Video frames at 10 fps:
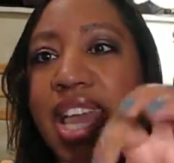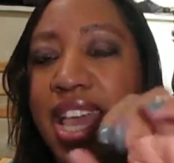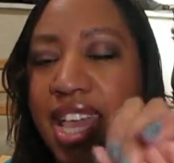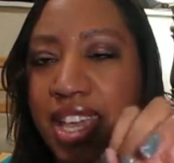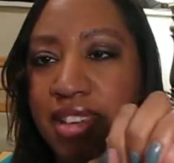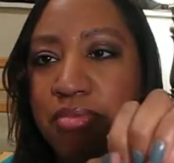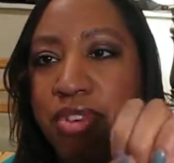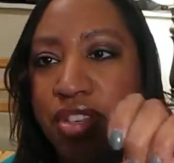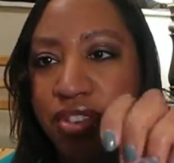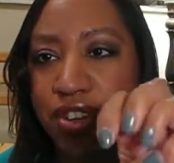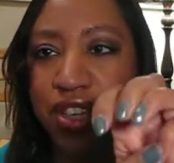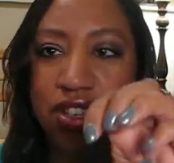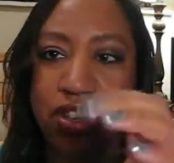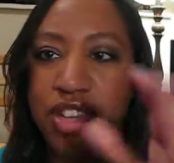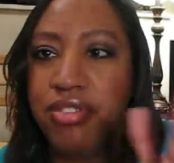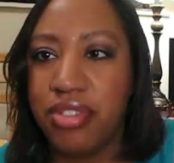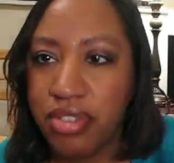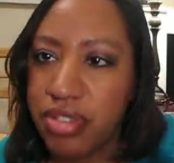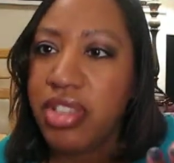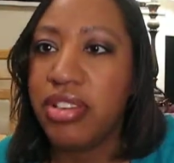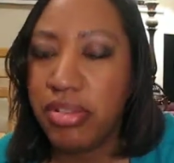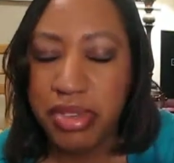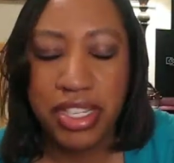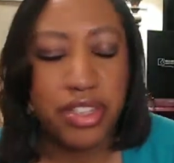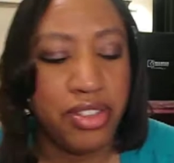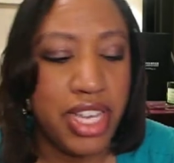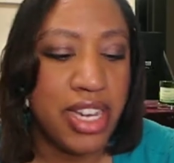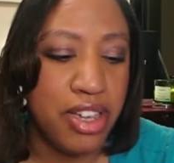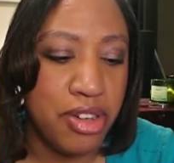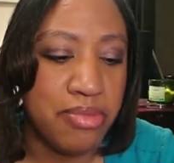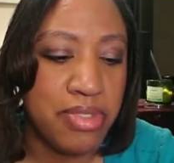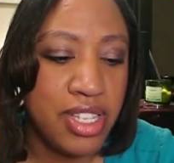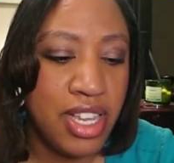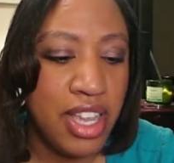and moisturizes the cuticles a little bit, so that helps.